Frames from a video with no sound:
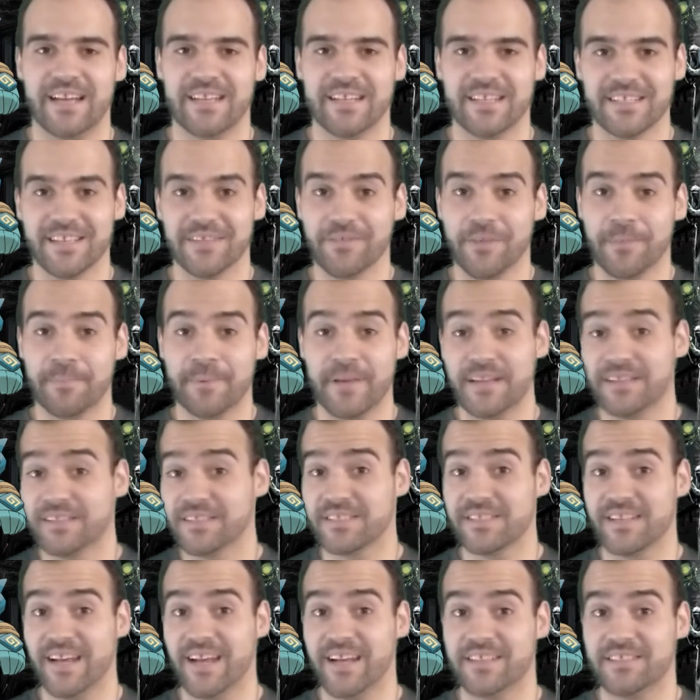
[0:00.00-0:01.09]
Now, it doesn't have the
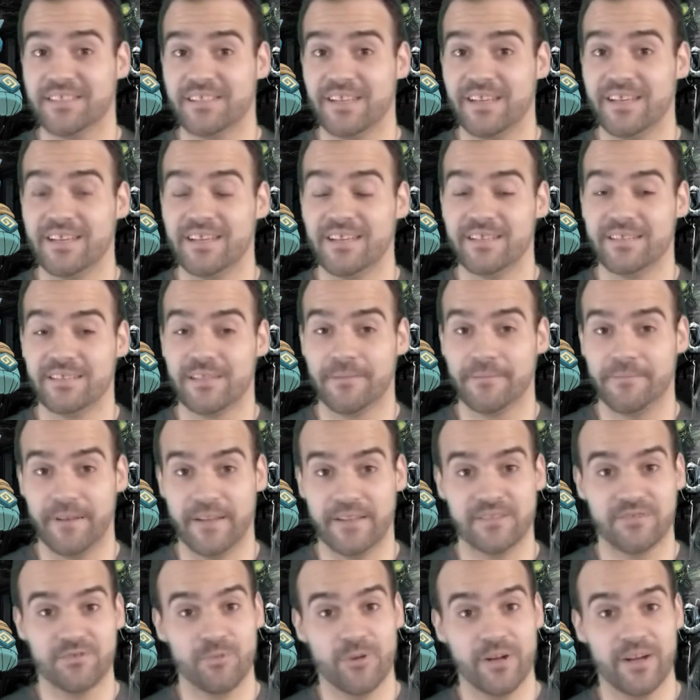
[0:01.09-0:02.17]
best stats in its
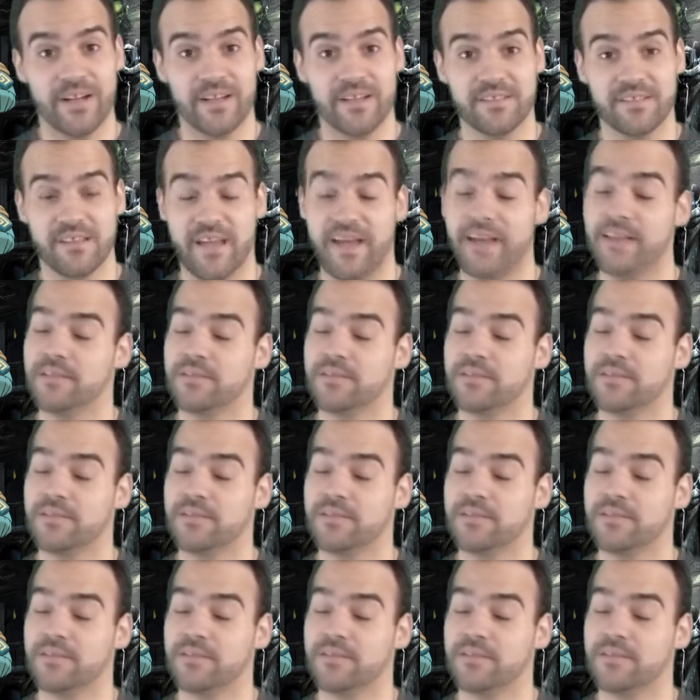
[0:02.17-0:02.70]
defense-wise,